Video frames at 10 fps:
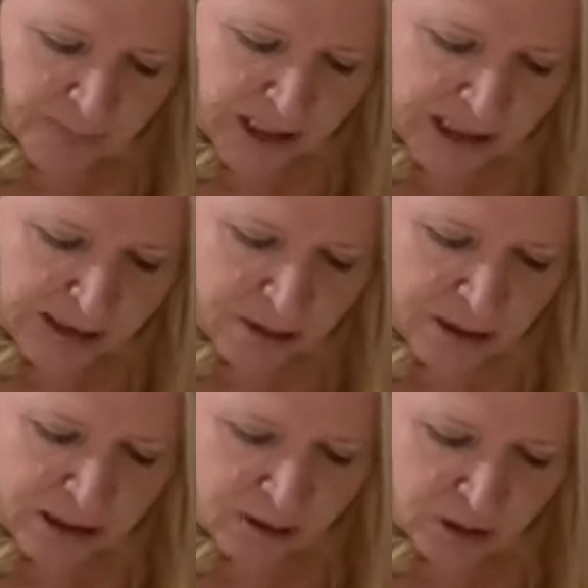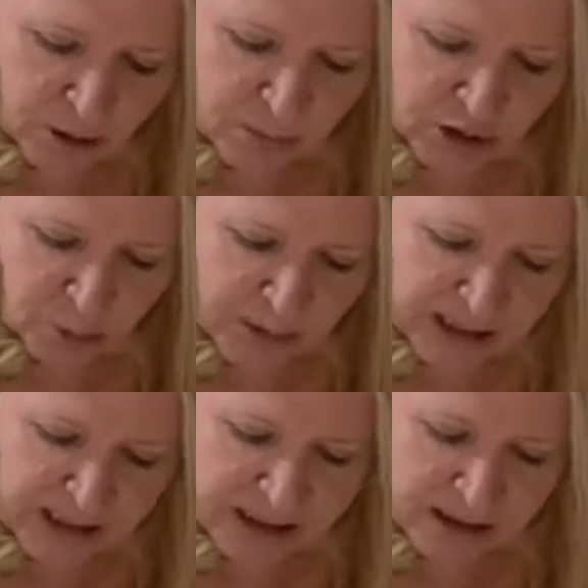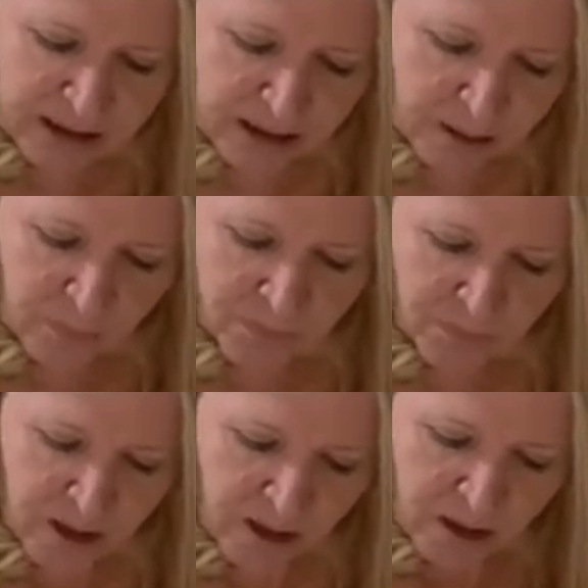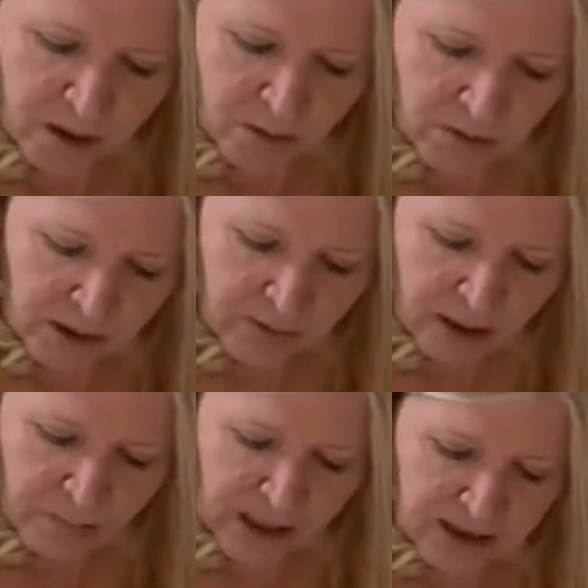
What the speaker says: and I know they don't do much baking, so whenever I make